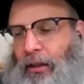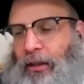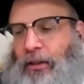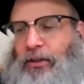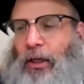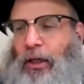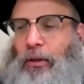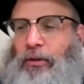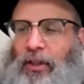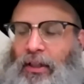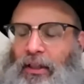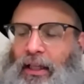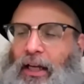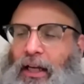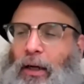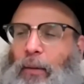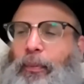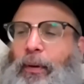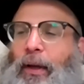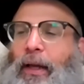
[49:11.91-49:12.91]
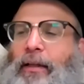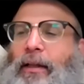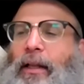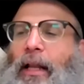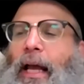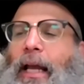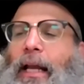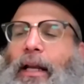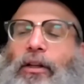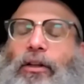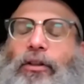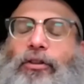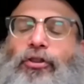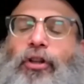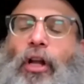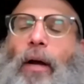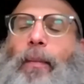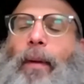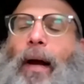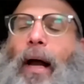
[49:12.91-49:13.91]
So it's a little bit like
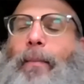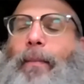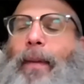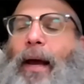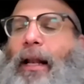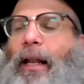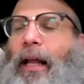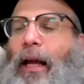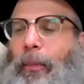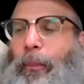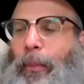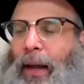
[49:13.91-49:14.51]
Shlomo HaMelech